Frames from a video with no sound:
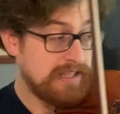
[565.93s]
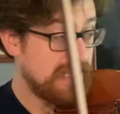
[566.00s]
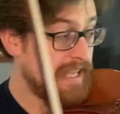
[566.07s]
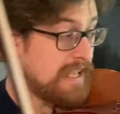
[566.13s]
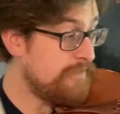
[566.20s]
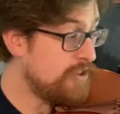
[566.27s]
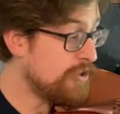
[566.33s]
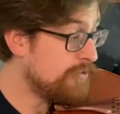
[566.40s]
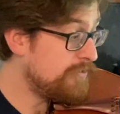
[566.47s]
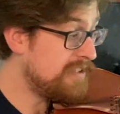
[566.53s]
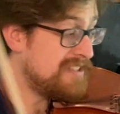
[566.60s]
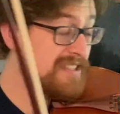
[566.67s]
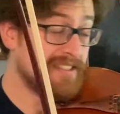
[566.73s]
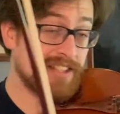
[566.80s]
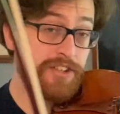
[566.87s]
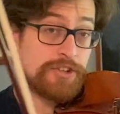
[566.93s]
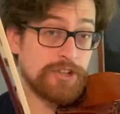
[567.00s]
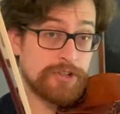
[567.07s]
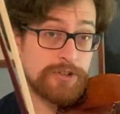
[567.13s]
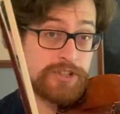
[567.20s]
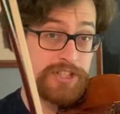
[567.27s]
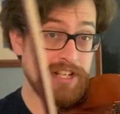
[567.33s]
Even though this is under a
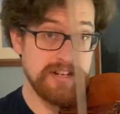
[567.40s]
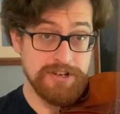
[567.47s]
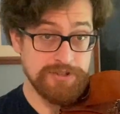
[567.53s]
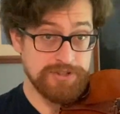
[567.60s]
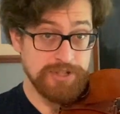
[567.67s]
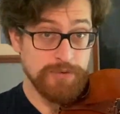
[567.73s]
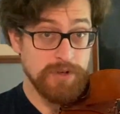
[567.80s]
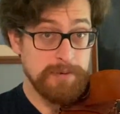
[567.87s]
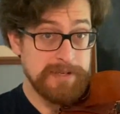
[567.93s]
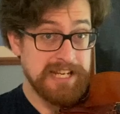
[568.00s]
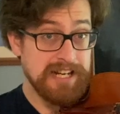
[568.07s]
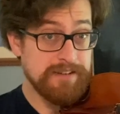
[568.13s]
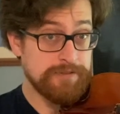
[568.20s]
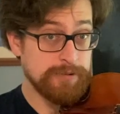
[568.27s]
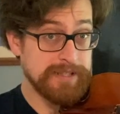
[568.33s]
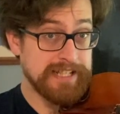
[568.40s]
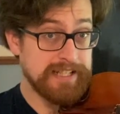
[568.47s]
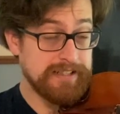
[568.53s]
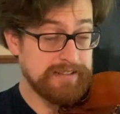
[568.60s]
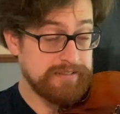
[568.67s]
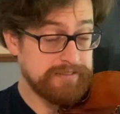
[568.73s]
crescendo, so you want to be careful with that.